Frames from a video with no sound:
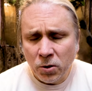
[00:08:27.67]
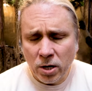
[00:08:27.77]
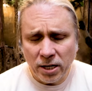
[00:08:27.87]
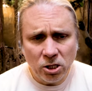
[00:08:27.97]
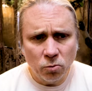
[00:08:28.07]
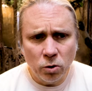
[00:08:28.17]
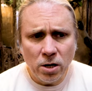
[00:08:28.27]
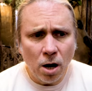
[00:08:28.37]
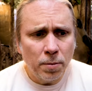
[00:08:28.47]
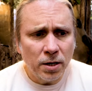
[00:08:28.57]
You guys can
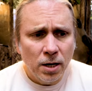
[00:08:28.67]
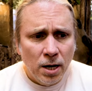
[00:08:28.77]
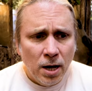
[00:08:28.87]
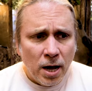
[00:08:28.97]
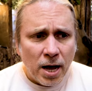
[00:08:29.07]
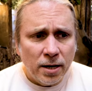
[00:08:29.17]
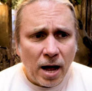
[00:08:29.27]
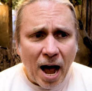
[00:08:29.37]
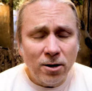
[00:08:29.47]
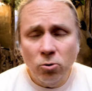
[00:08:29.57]
read up,
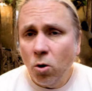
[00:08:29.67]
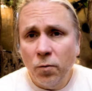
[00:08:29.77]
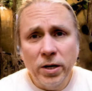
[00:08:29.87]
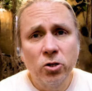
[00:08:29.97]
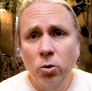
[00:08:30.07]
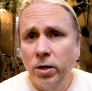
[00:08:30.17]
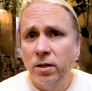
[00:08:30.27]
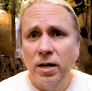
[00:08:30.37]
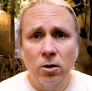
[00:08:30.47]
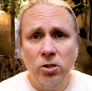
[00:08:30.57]
and I don't know if we can do
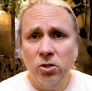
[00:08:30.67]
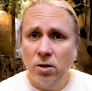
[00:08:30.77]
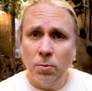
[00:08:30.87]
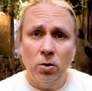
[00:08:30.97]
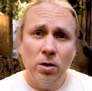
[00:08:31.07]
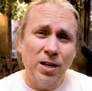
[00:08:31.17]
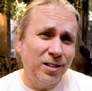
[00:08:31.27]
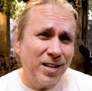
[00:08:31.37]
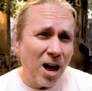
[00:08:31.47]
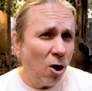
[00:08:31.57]
anything else as a
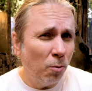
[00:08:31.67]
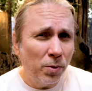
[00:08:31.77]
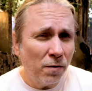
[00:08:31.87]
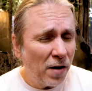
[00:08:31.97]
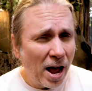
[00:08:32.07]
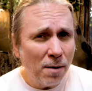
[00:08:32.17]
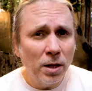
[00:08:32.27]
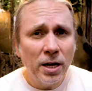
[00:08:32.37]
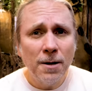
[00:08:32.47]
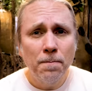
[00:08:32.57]
community to help the
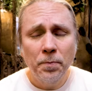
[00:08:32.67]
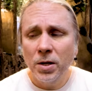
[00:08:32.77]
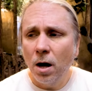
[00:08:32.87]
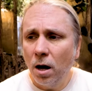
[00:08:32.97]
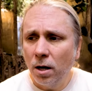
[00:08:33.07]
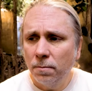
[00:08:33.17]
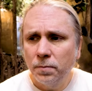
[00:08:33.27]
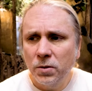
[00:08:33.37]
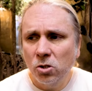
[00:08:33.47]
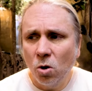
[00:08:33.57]
family.
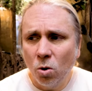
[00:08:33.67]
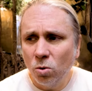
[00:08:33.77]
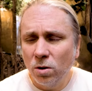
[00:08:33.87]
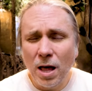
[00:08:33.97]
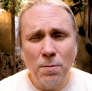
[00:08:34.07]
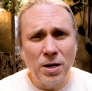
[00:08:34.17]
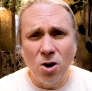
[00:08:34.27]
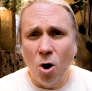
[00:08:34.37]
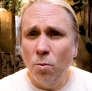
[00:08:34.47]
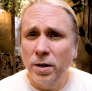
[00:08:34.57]
So let
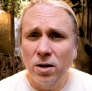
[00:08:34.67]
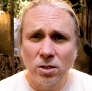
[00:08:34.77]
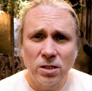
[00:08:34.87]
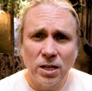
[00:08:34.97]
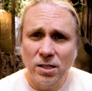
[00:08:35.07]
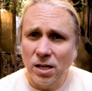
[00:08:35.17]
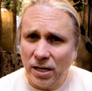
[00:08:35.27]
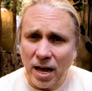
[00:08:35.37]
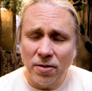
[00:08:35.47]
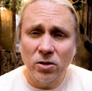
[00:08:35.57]
me know, because it,
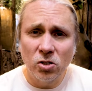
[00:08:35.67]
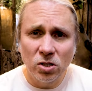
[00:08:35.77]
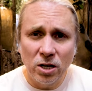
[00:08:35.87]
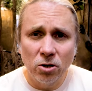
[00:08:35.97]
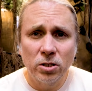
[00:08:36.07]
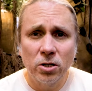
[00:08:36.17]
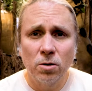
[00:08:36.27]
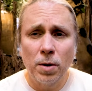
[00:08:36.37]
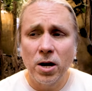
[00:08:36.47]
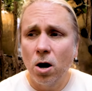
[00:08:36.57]
again, this is near and
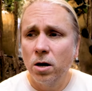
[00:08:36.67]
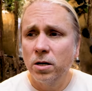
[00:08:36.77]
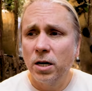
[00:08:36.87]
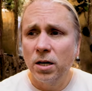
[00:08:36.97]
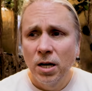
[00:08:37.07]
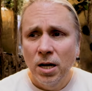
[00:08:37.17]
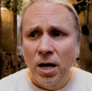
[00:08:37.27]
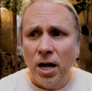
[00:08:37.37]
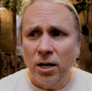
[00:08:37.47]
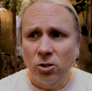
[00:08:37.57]
dear to my heart, and
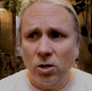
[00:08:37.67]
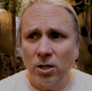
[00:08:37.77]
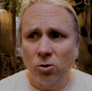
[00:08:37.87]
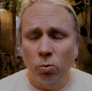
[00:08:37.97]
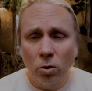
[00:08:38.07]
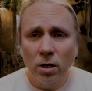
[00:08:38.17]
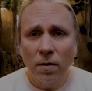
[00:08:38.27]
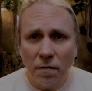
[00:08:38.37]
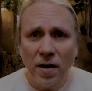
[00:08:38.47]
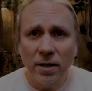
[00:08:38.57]
it's
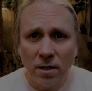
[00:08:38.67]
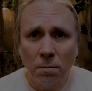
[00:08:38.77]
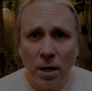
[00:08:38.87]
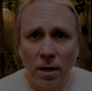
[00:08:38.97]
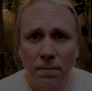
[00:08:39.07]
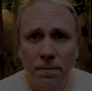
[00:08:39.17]
really affected me.